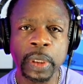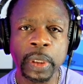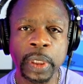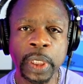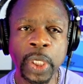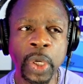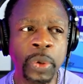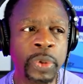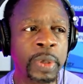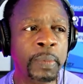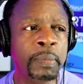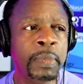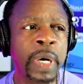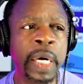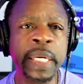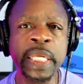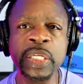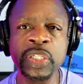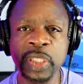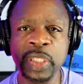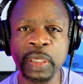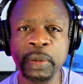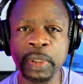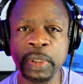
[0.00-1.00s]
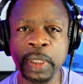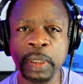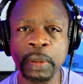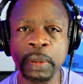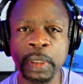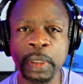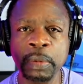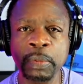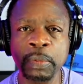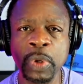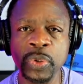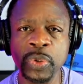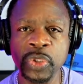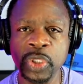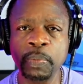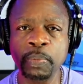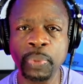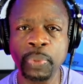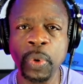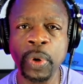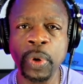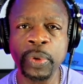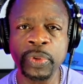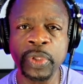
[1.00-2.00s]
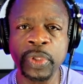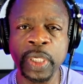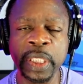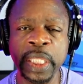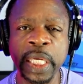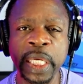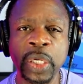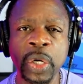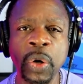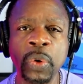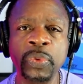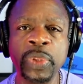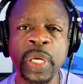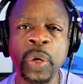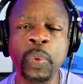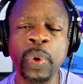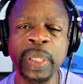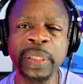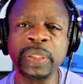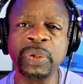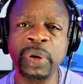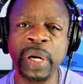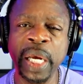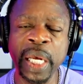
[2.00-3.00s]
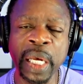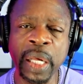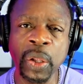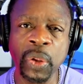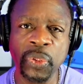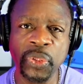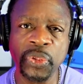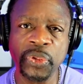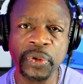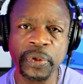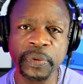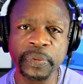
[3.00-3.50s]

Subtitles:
That money's the most important thing. They want their health.